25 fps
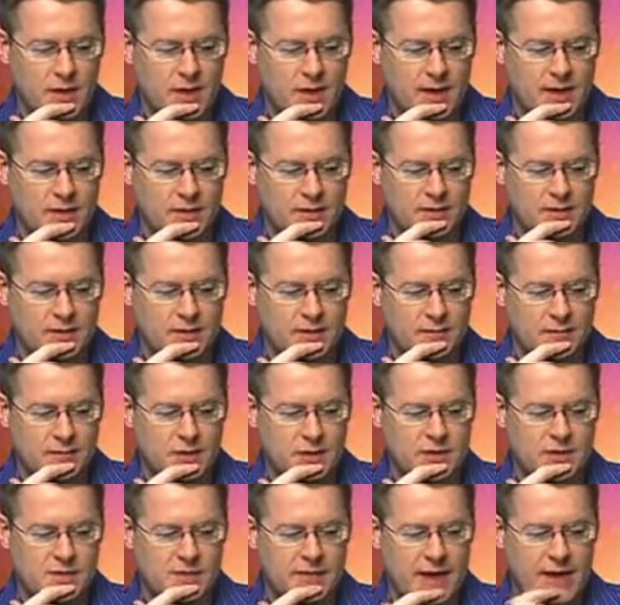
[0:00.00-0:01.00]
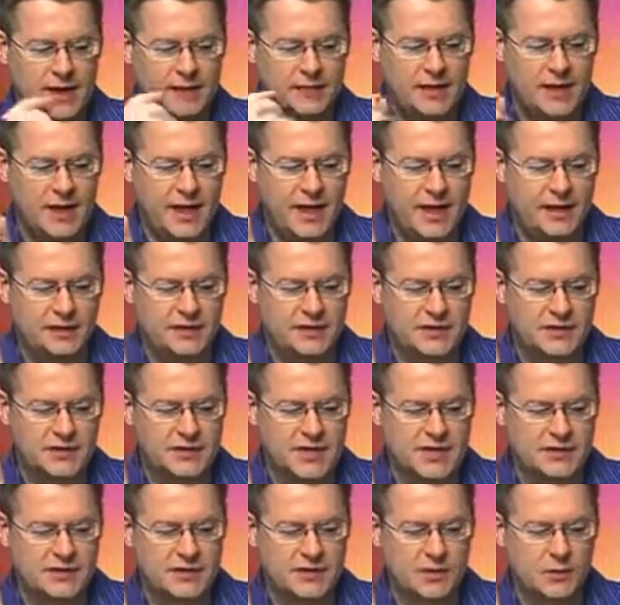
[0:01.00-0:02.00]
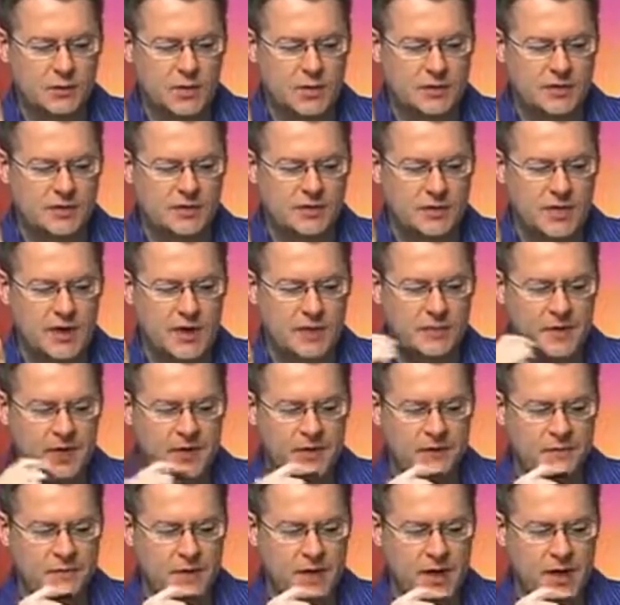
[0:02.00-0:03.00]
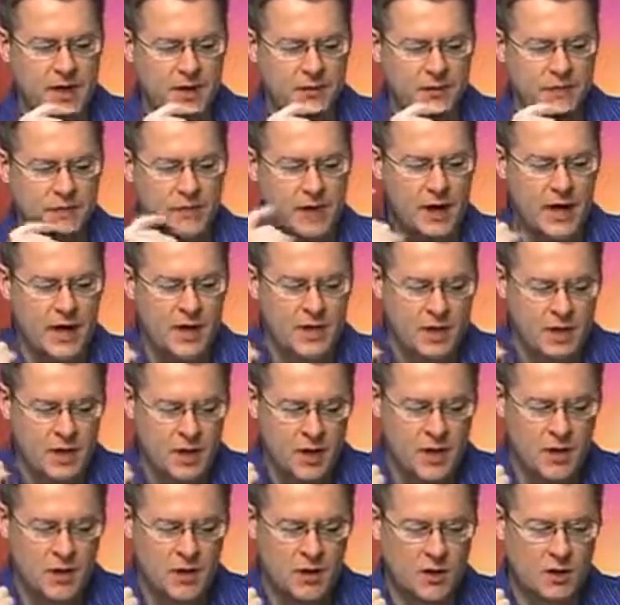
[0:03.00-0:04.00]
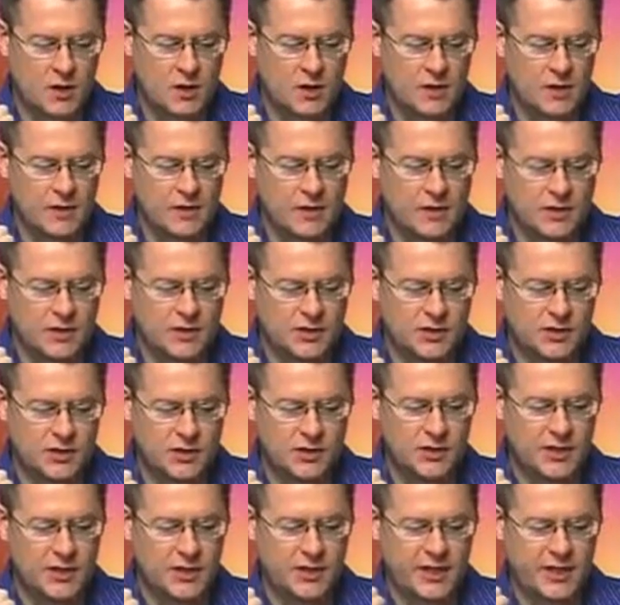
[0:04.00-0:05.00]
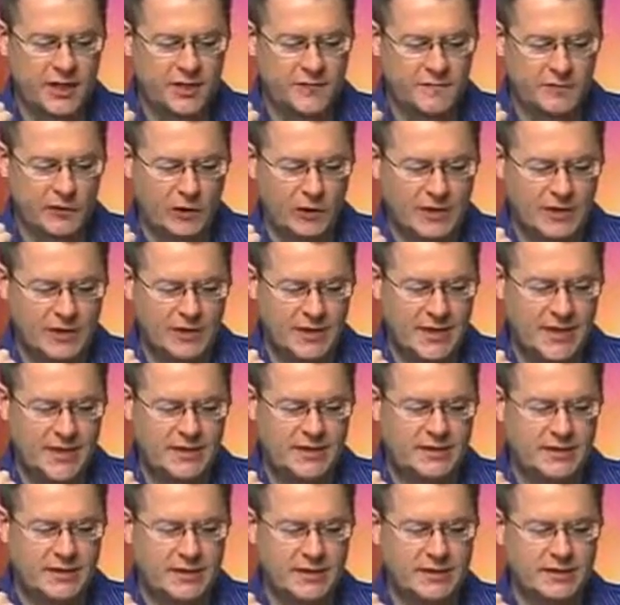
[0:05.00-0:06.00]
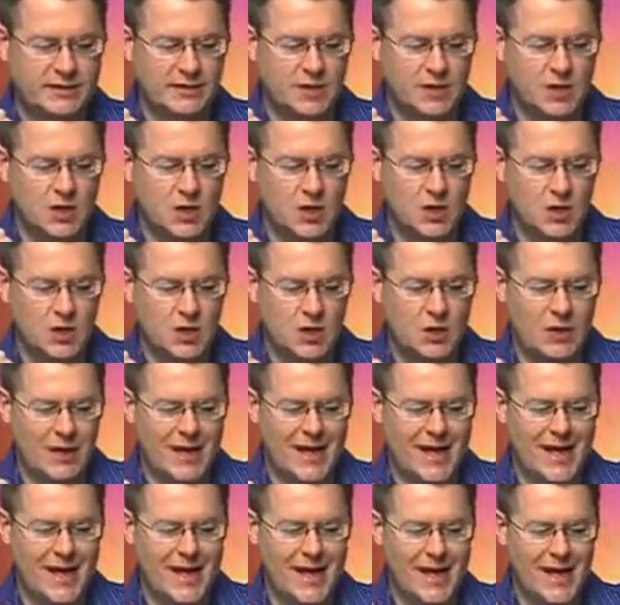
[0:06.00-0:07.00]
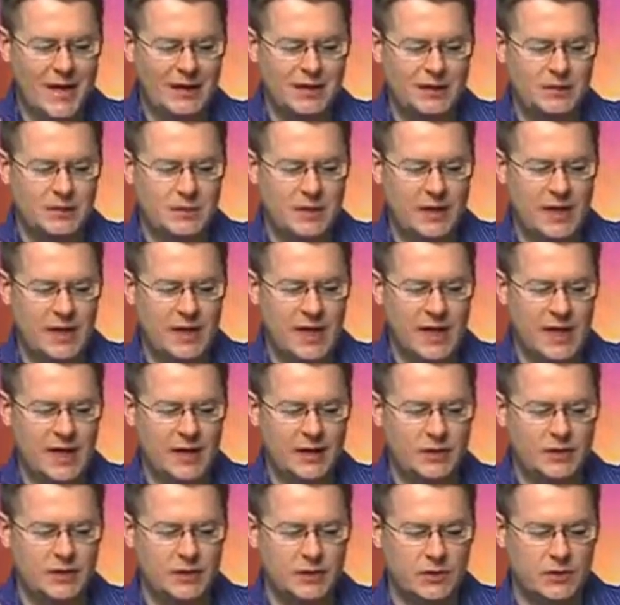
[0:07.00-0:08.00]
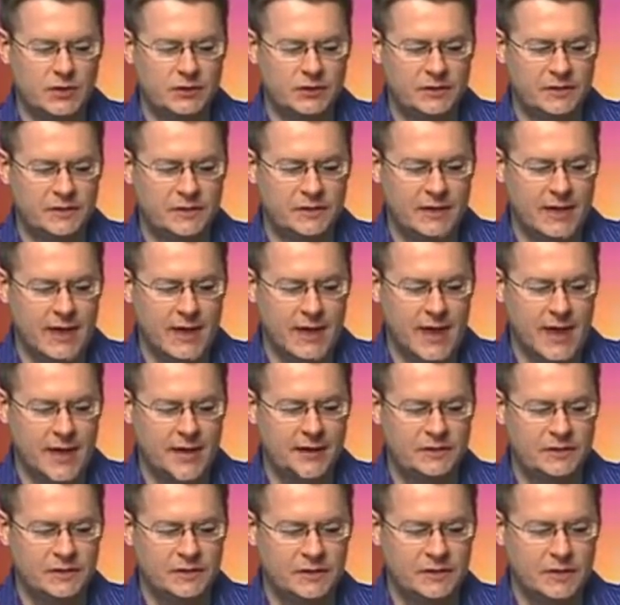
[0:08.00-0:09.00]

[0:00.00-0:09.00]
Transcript: Uh, verse five: the angel said to the women, "Do not be afraid, for I know that you are looking for Jesus who has been crucified.